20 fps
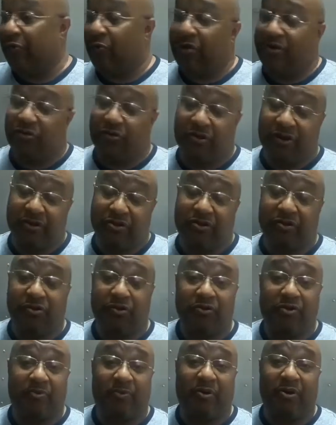I was going to
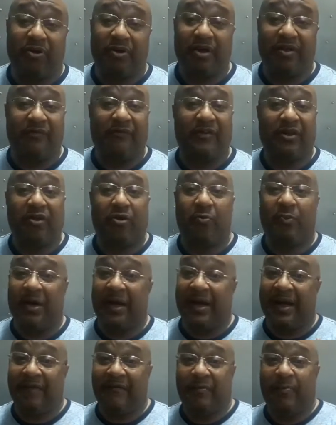introduce him on another video,
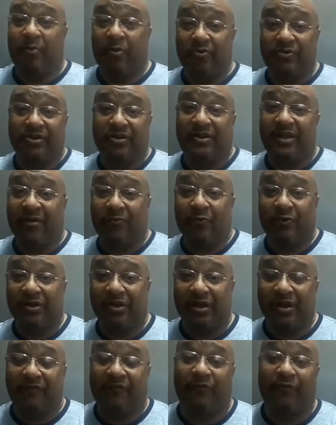but I haven't posted that one
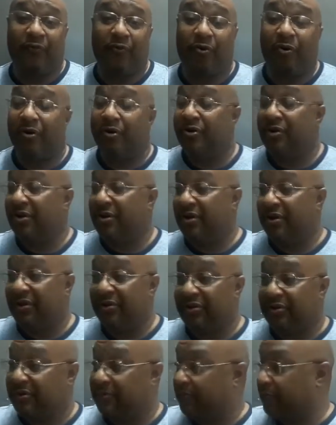yet for
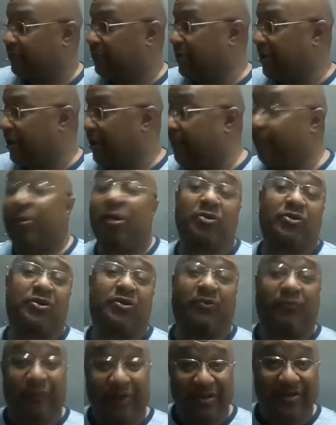
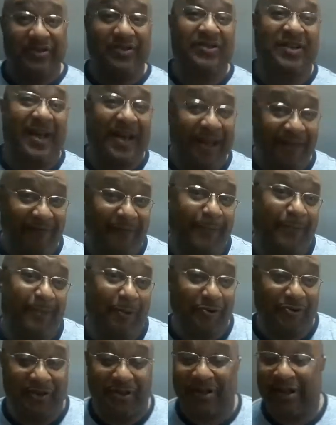personal reasons. I haven't
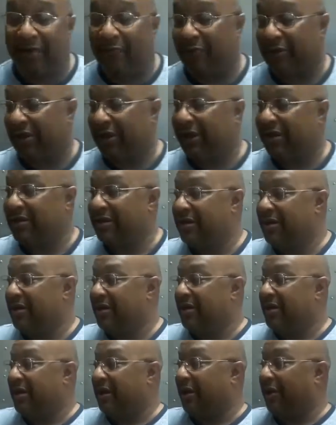posted that one yet.
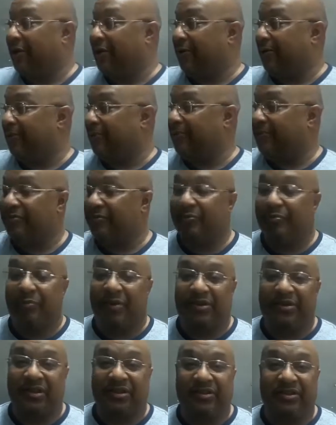
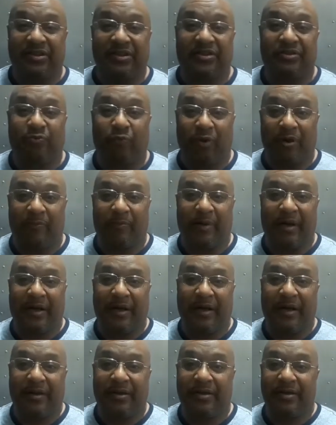But Jason is one of
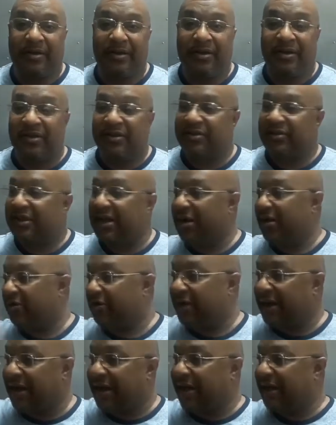my
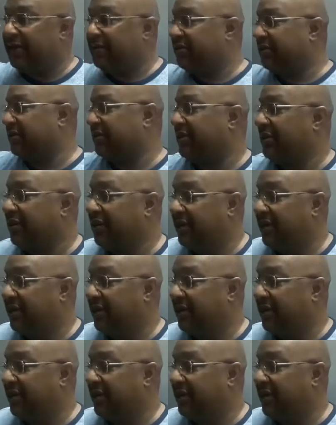sound guys.